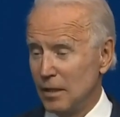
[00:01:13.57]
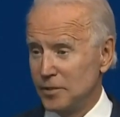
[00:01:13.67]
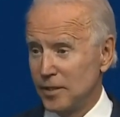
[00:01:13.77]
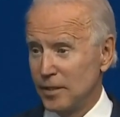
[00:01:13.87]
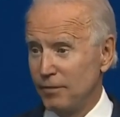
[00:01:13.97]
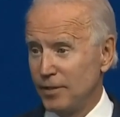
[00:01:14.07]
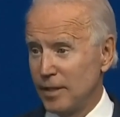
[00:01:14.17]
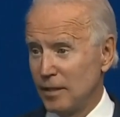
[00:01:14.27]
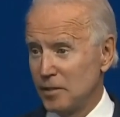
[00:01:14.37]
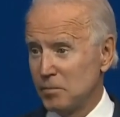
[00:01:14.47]
a
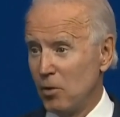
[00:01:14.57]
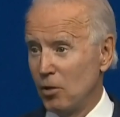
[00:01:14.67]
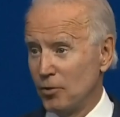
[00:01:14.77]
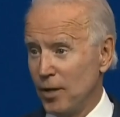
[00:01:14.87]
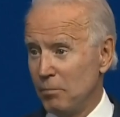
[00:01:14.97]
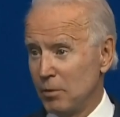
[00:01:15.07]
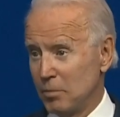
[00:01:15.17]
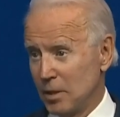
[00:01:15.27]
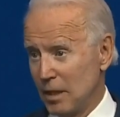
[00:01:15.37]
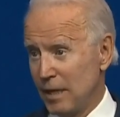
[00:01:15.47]
significantly smaller number,
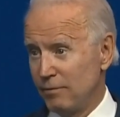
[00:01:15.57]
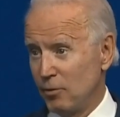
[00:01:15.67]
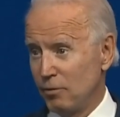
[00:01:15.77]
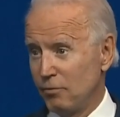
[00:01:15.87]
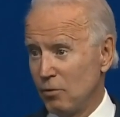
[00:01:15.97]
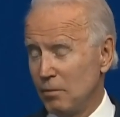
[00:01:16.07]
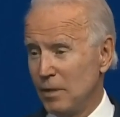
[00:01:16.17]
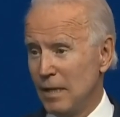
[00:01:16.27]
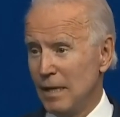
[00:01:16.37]
but a lot voted for him.